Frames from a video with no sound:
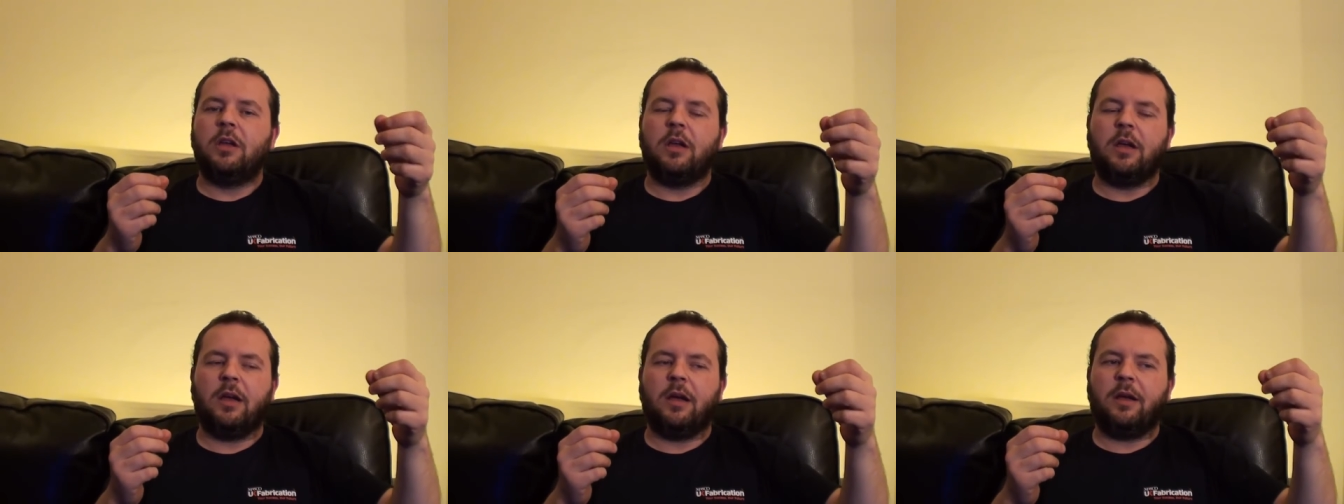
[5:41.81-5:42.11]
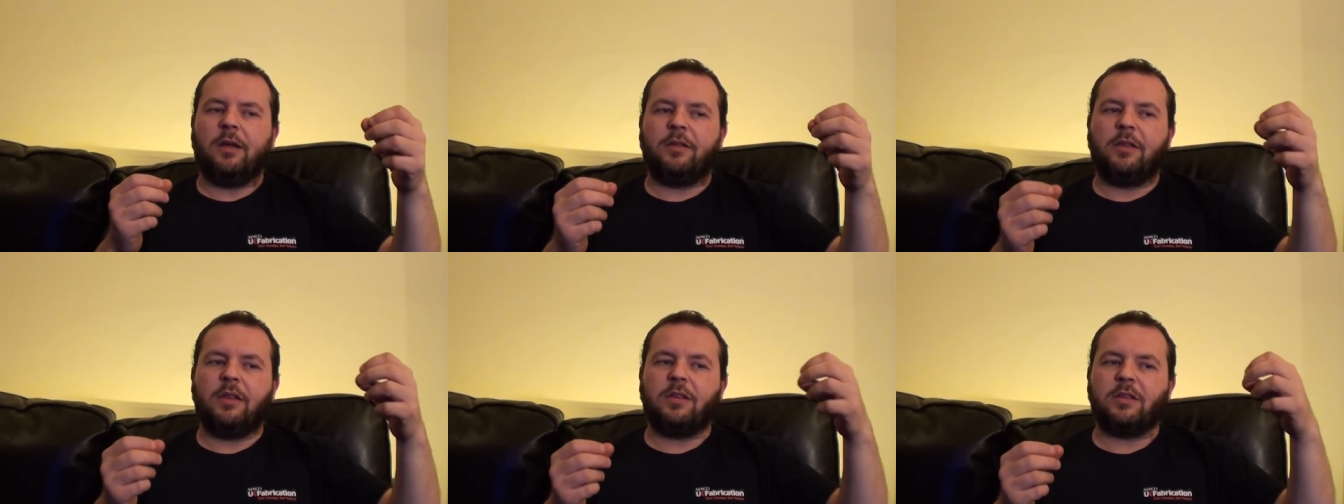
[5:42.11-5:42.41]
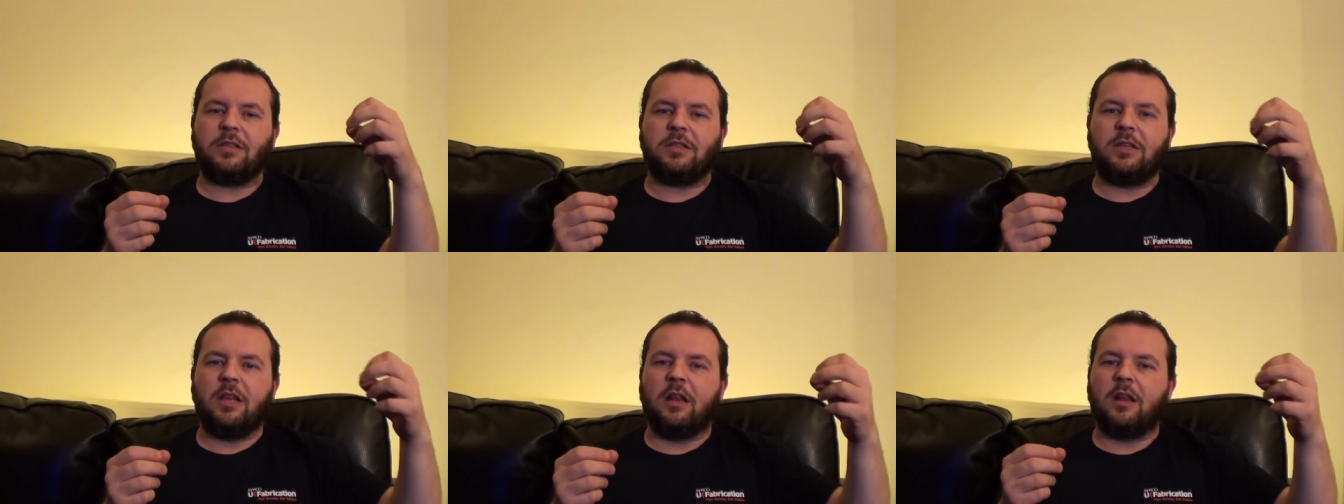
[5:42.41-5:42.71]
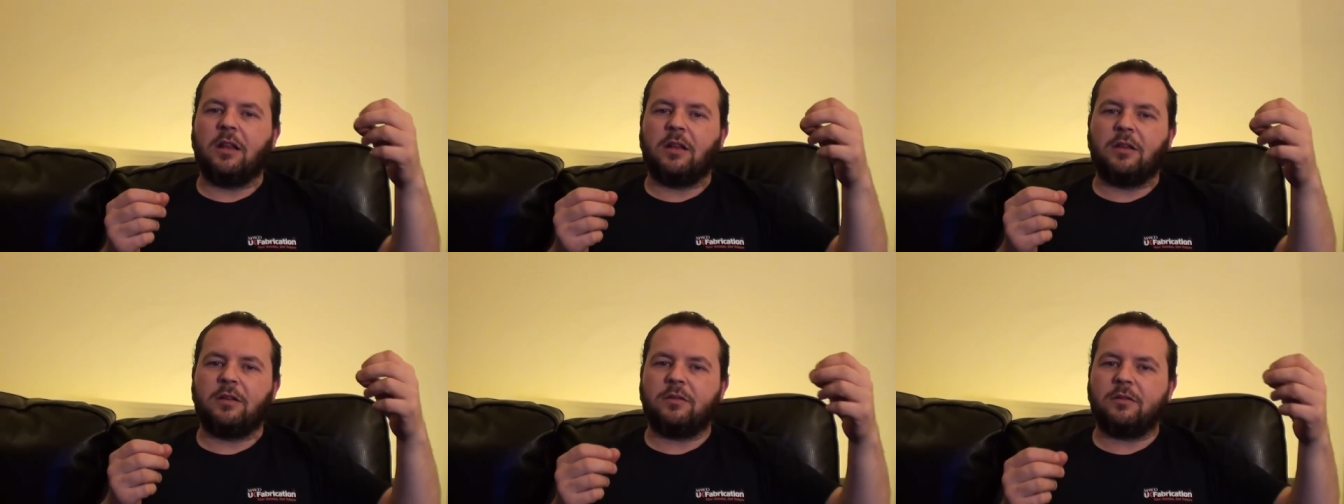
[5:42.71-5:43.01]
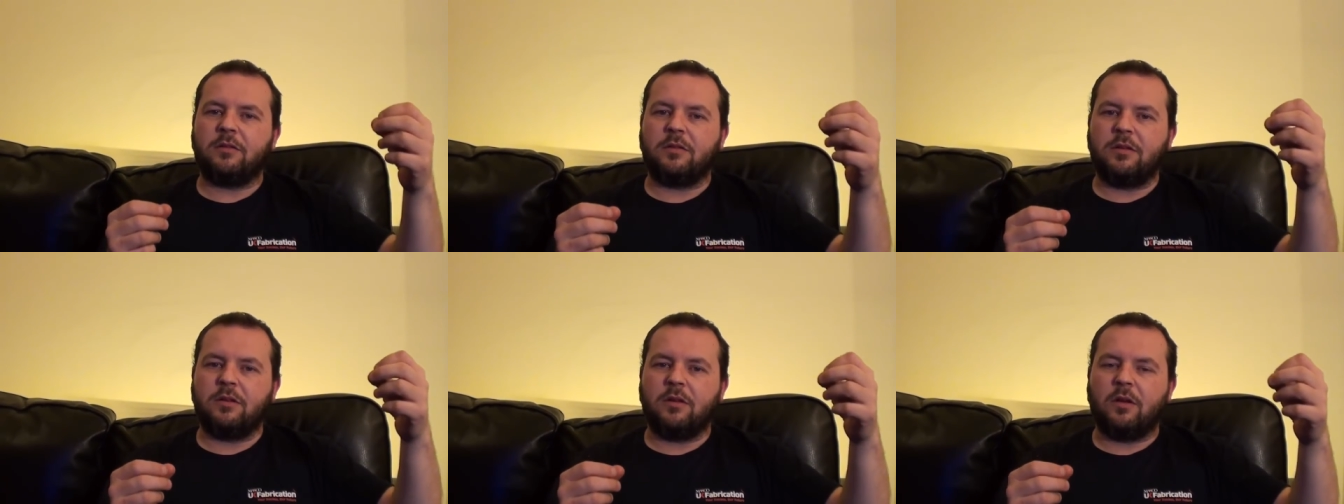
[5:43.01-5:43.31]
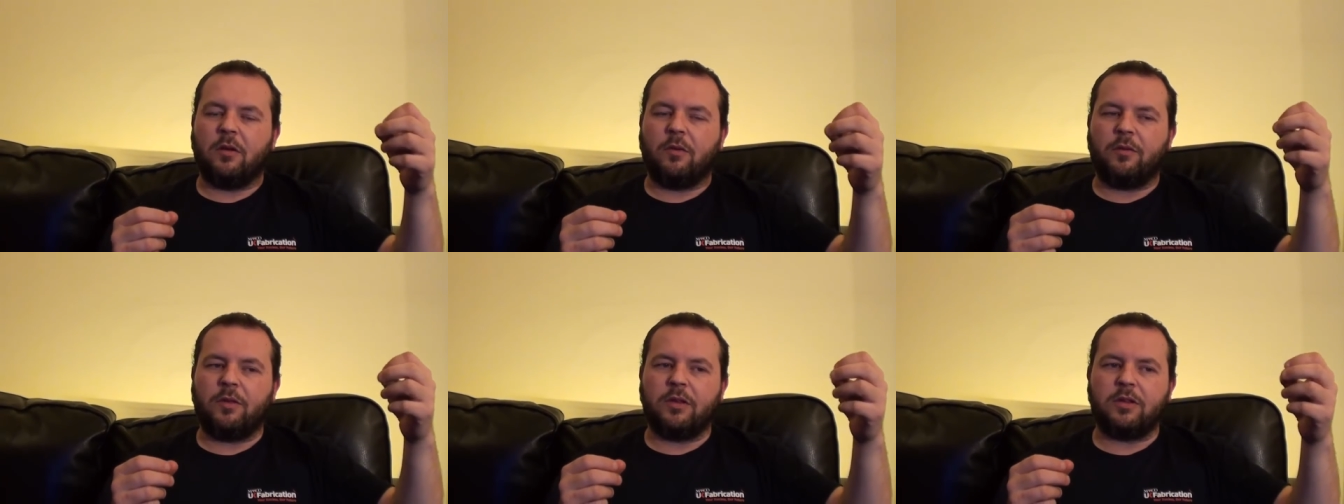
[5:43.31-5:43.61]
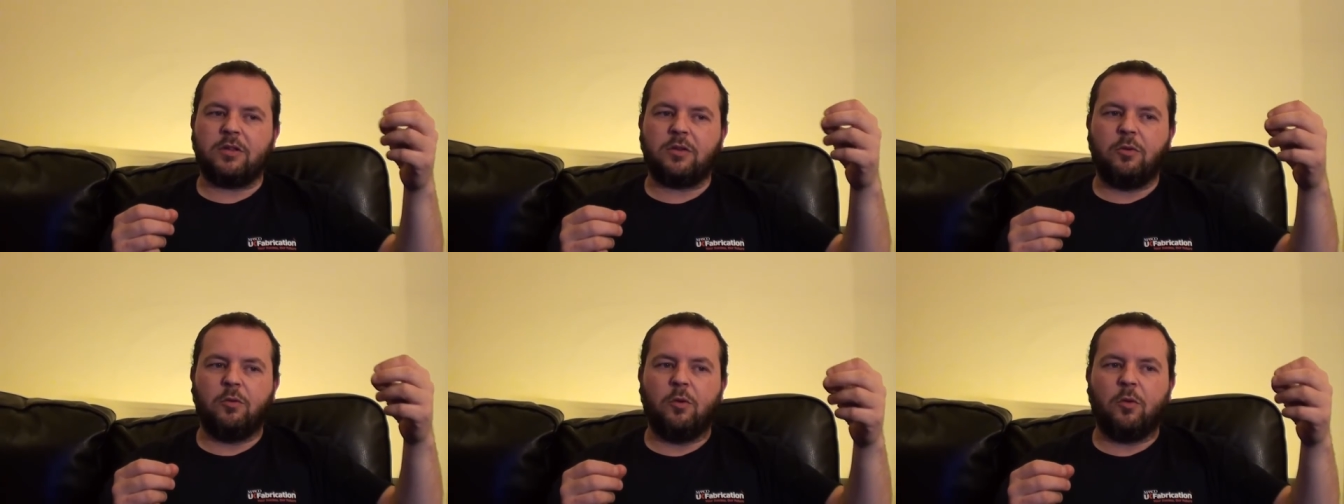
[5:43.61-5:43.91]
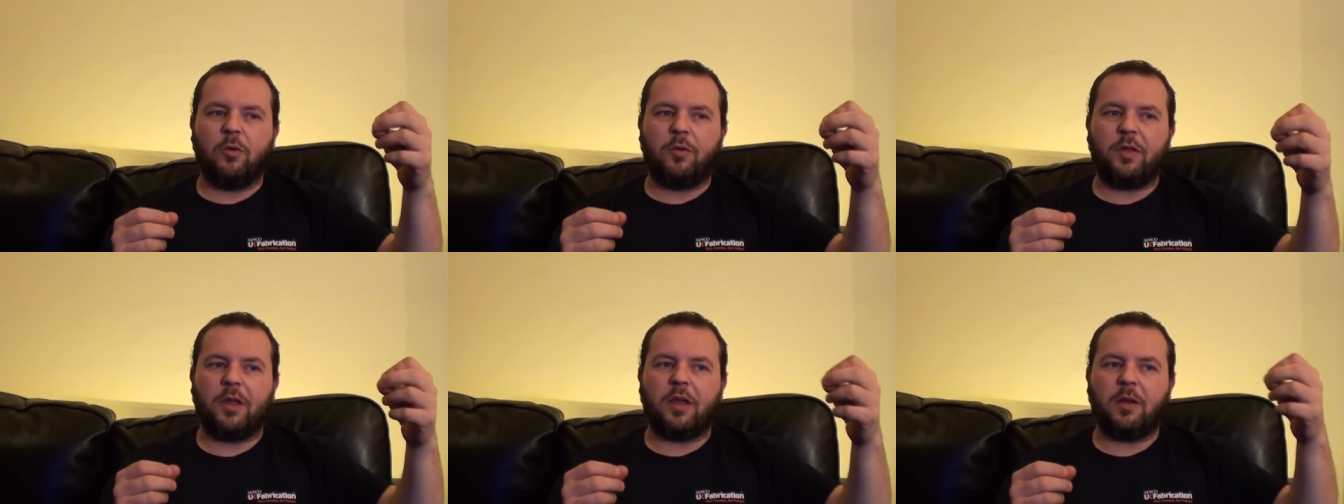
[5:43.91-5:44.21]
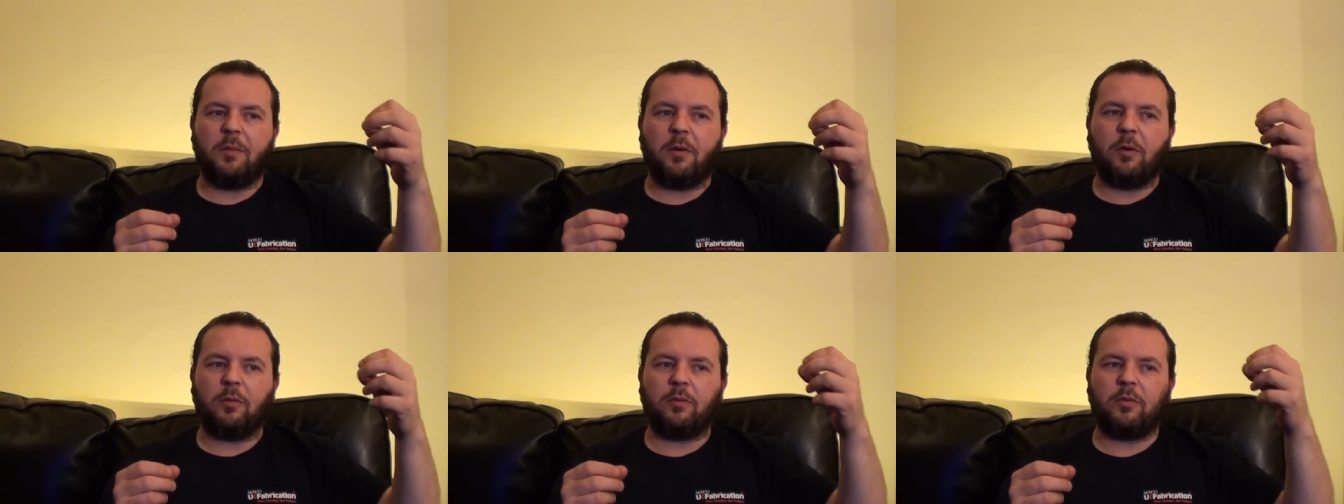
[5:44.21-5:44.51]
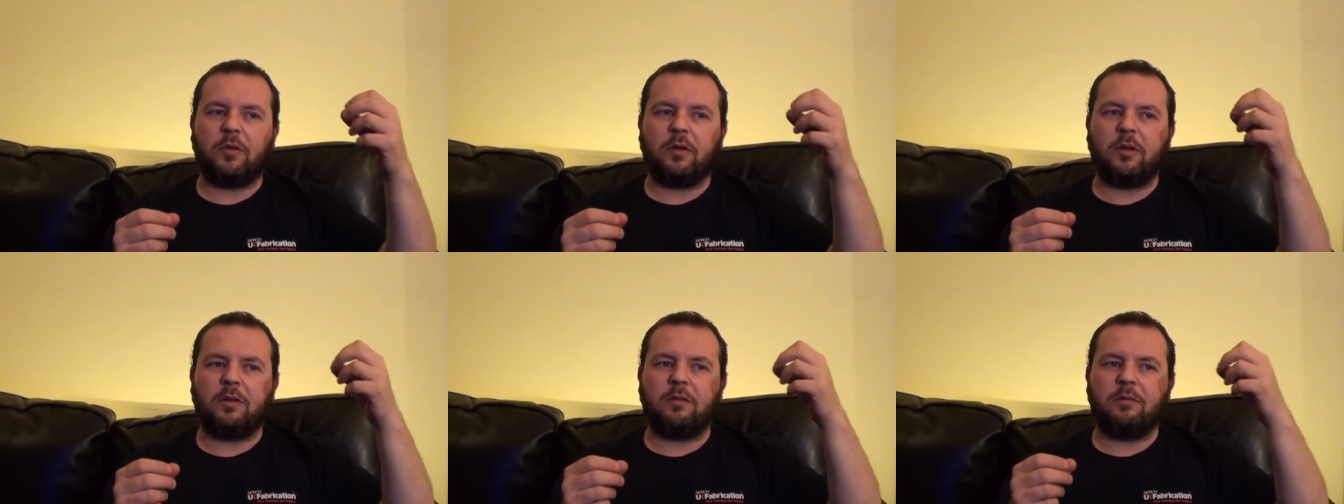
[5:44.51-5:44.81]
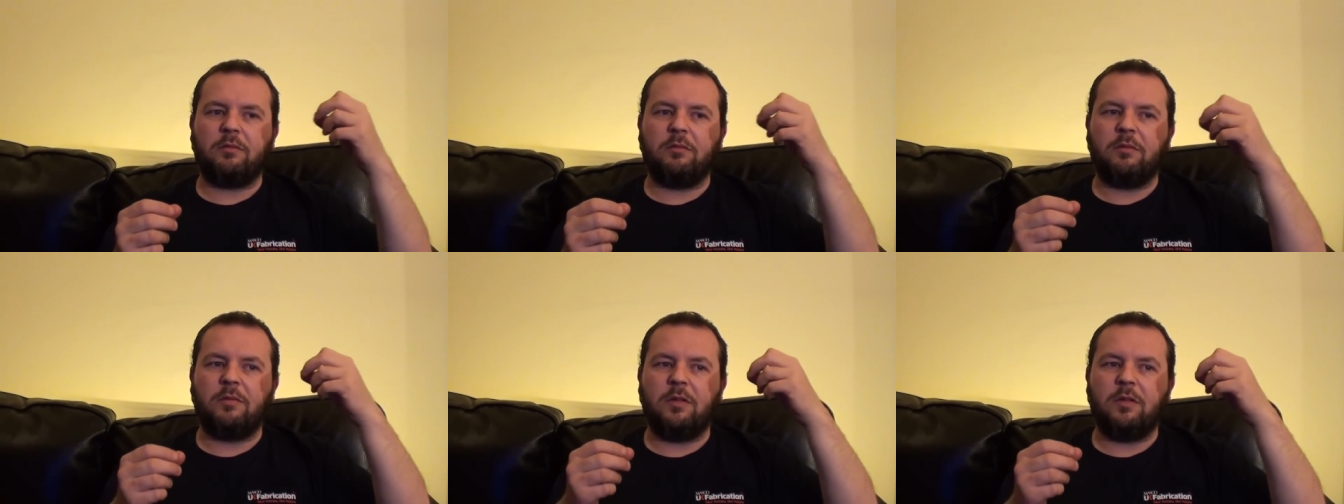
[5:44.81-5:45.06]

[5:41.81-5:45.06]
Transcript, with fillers: Uh, there's still, you know, this whole thing about